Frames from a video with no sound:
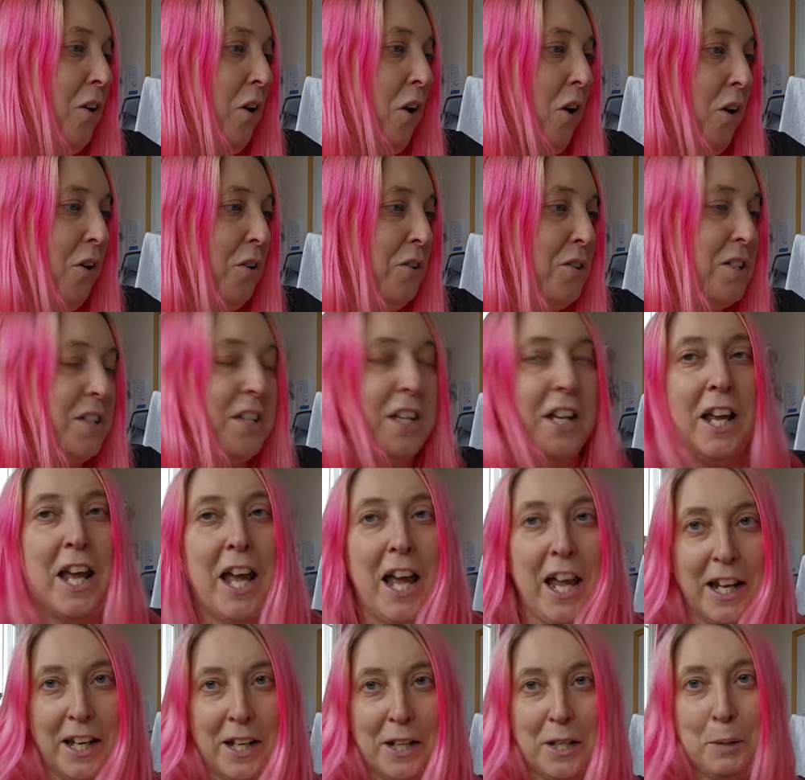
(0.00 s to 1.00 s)
cost
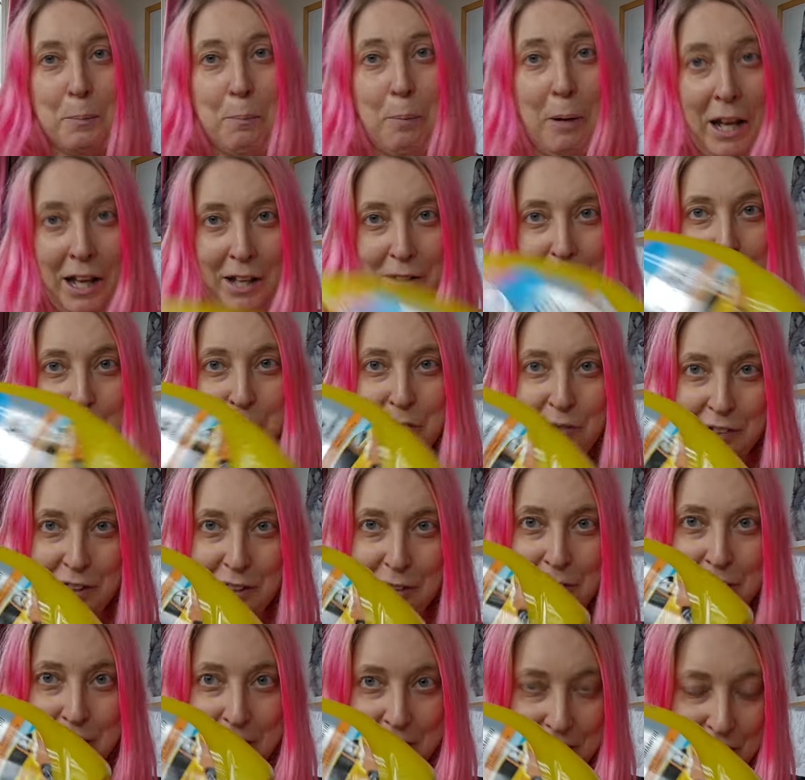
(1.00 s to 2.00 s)

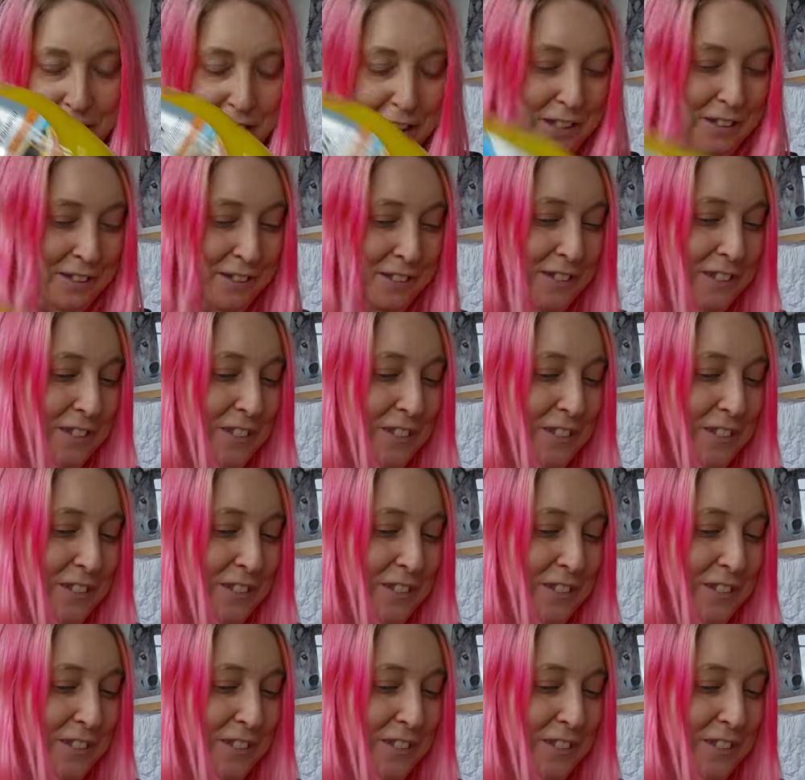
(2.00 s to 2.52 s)
£8.50.